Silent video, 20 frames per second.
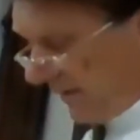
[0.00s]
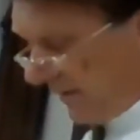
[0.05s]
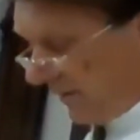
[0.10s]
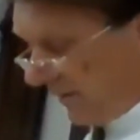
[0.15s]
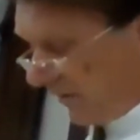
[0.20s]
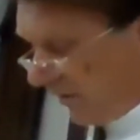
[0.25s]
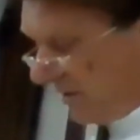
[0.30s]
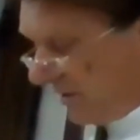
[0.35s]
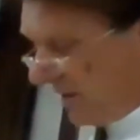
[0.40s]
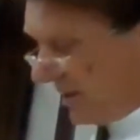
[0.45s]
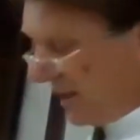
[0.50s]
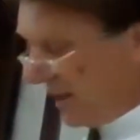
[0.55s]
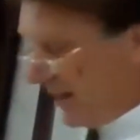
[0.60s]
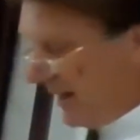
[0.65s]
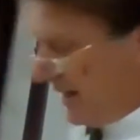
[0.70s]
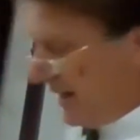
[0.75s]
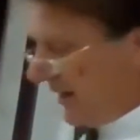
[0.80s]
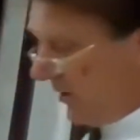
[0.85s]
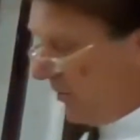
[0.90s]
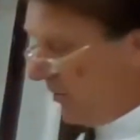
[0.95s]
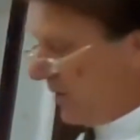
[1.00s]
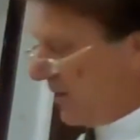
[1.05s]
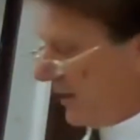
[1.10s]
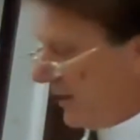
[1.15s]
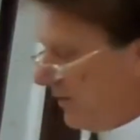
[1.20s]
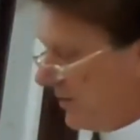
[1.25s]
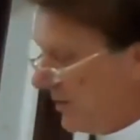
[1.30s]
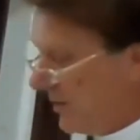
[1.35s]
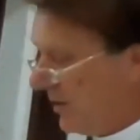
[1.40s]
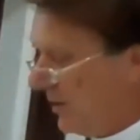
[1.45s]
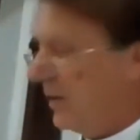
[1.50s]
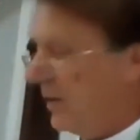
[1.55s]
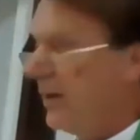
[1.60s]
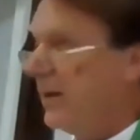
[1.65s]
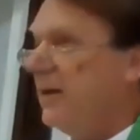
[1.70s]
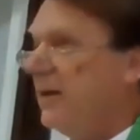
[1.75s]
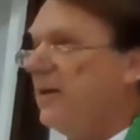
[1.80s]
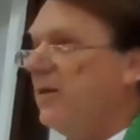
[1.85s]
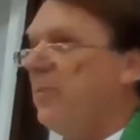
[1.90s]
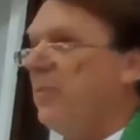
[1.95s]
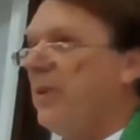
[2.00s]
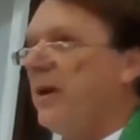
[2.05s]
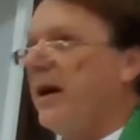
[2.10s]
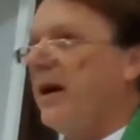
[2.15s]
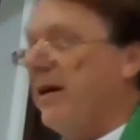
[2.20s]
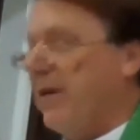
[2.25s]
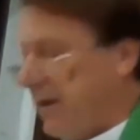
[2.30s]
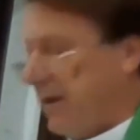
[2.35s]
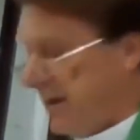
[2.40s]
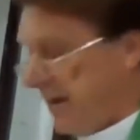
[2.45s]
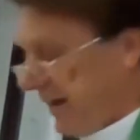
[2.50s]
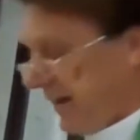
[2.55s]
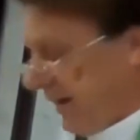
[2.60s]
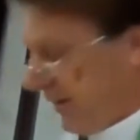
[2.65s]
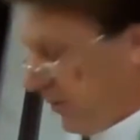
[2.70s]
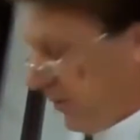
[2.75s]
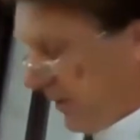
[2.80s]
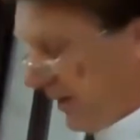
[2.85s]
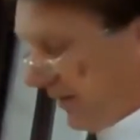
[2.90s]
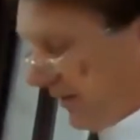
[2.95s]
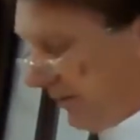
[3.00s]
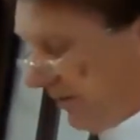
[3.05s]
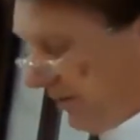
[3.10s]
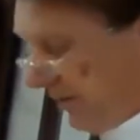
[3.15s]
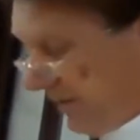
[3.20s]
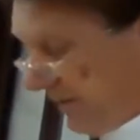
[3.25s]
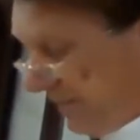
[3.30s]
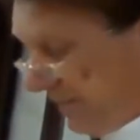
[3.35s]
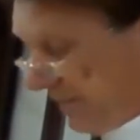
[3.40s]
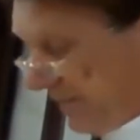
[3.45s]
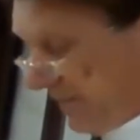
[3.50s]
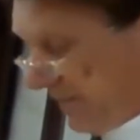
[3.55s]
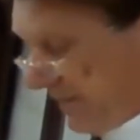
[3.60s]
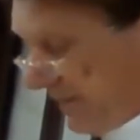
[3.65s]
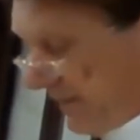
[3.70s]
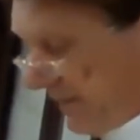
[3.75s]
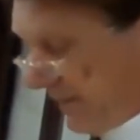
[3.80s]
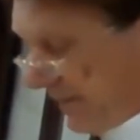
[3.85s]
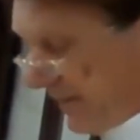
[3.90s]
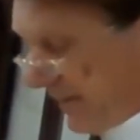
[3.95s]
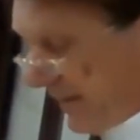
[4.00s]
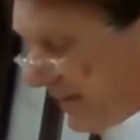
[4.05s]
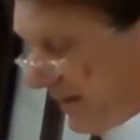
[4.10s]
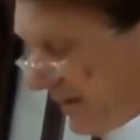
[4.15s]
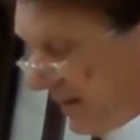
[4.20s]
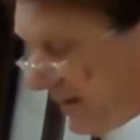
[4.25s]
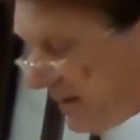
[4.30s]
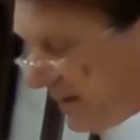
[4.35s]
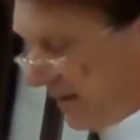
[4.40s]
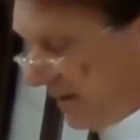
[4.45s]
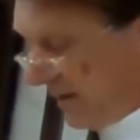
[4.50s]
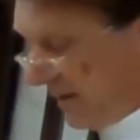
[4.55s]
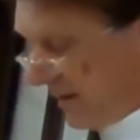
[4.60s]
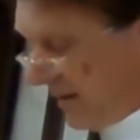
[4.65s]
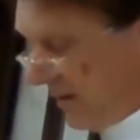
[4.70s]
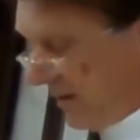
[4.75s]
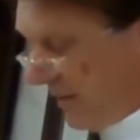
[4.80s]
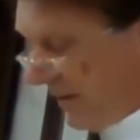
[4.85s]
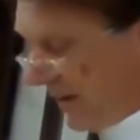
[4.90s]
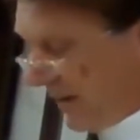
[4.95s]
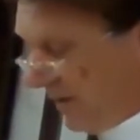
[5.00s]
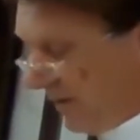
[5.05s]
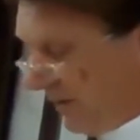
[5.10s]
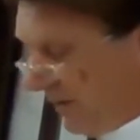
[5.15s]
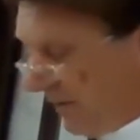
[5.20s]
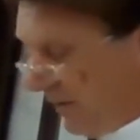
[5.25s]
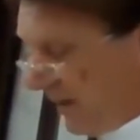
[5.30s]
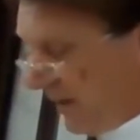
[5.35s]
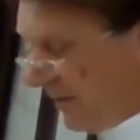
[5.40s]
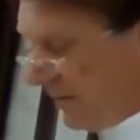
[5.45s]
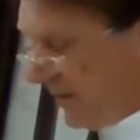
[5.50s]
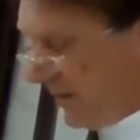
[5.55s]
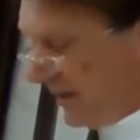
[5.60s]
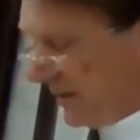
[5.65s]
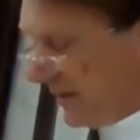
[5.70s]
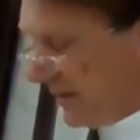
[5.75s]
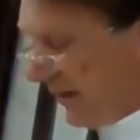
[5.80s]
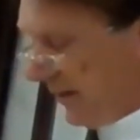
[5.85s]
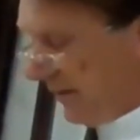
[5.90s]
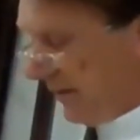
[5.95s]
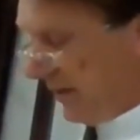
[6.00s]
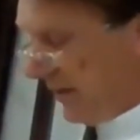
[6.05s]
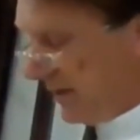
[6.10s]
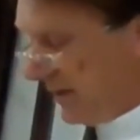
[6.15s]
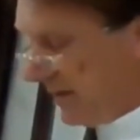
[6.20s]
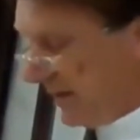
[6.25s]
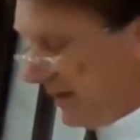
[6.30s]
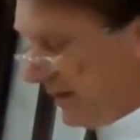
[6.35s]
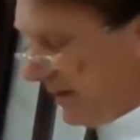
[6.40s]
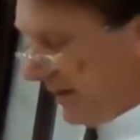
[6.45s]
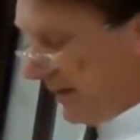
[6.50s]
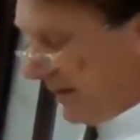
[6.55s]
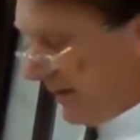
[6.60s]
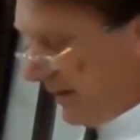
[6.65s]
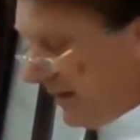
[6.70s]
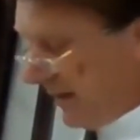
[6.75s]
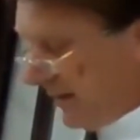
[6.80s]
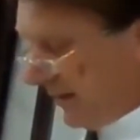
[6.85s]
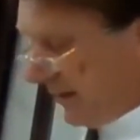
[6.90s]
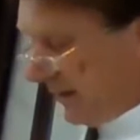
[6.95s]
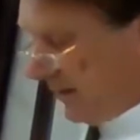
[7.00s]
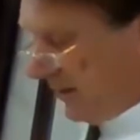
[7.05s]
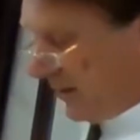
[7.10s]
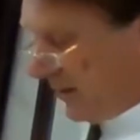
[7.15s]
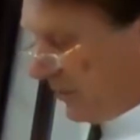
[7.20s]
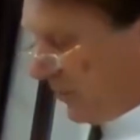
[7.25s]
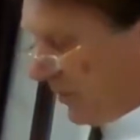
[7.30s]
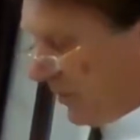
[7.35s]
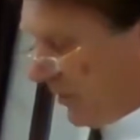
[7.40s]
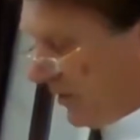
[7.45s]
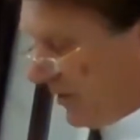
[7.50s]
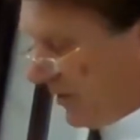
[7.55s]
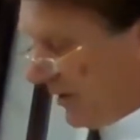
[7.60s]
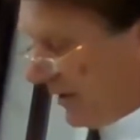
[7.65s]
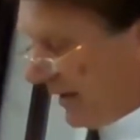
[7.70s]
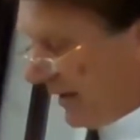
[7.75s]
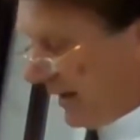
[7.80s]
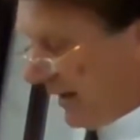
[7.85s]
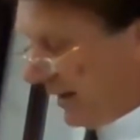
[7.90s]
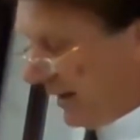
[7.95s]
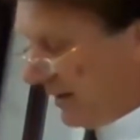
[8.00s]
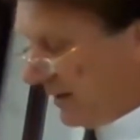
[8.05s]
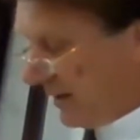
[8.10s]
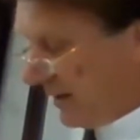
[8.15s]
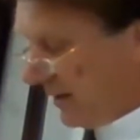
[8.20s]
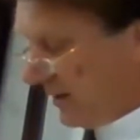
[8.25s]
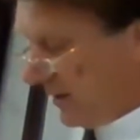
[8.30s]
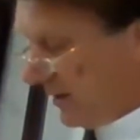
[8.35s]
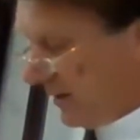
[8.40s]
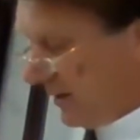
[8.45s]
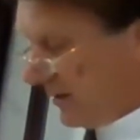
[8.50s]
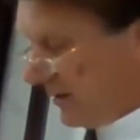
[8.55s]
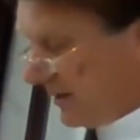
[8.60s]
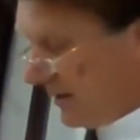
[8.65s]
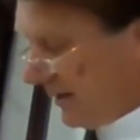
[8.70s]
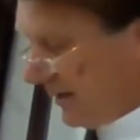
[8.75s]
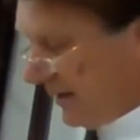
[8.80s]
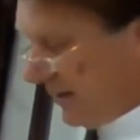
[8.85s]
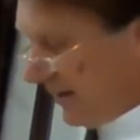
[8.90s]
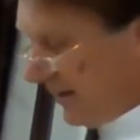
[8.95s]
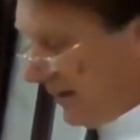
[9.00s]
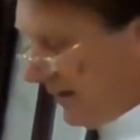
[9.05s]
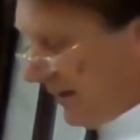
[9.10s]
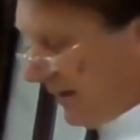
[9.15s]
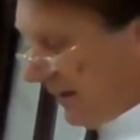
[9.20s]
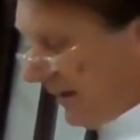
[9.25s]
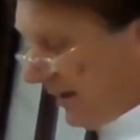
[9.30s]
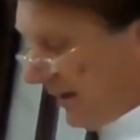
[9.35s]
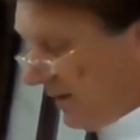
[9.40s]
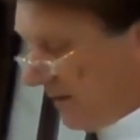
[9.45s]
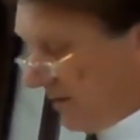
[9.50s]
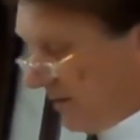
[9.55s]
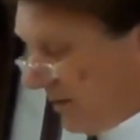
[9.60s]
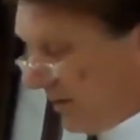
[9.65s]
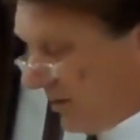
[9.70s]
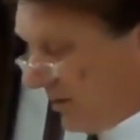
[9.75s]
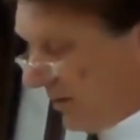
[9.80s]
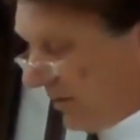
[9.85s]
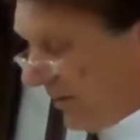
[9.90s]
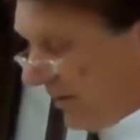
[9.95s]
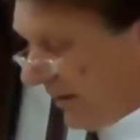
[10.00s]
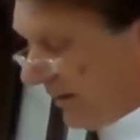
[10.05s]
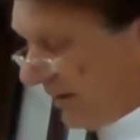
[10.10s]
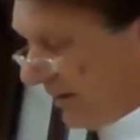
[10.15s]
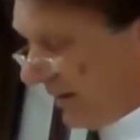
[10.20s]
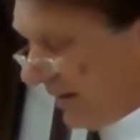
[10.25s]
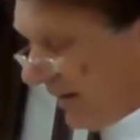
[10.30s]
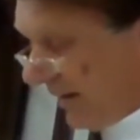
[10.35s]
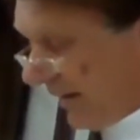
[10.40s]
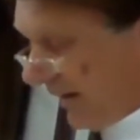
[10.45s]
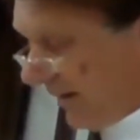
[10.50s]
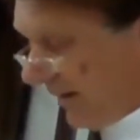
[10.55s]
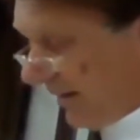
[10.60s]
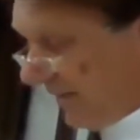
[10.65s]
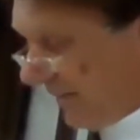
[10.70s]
for it is he who gives you the power to get wealth, so that he may confirm his covenant that he swore to your ancestors, as he is doing today.